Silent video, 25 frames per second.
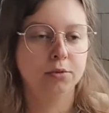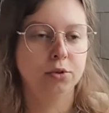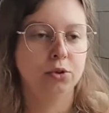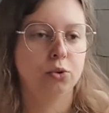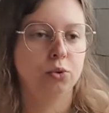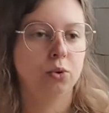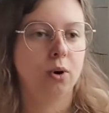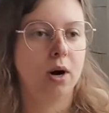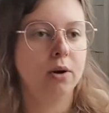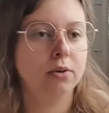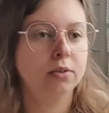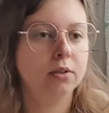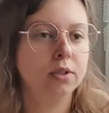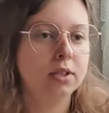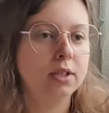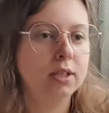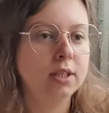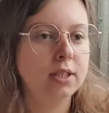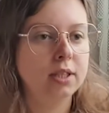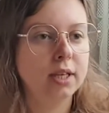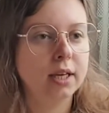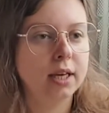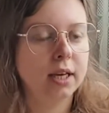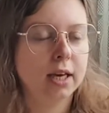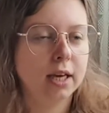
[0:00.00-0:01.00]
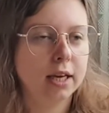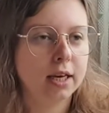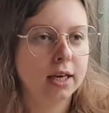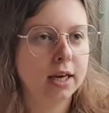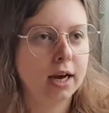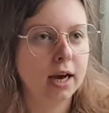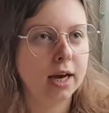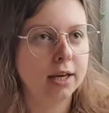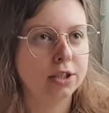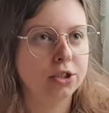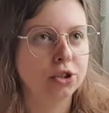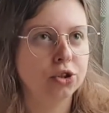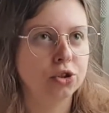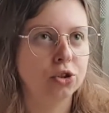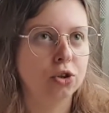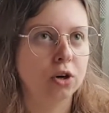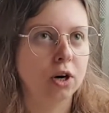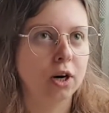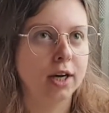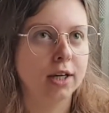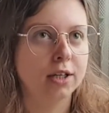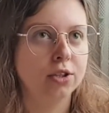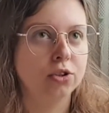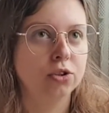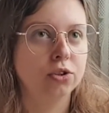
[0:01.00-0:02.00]
Throughout the day I
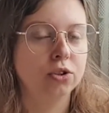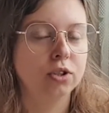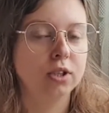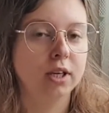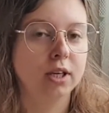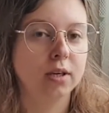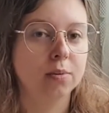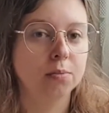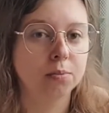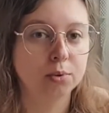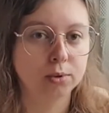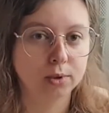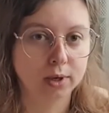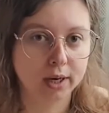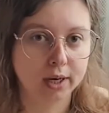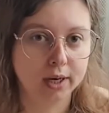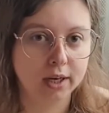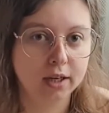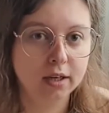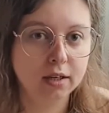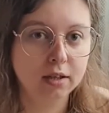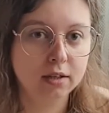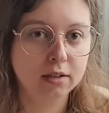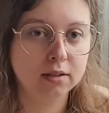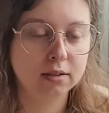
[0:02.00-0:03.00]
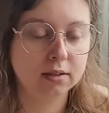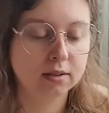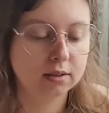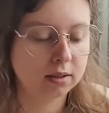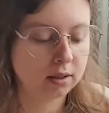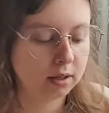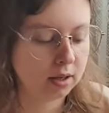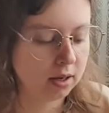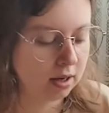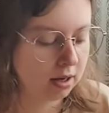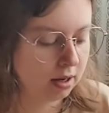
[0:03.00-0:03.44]
try to take breaks.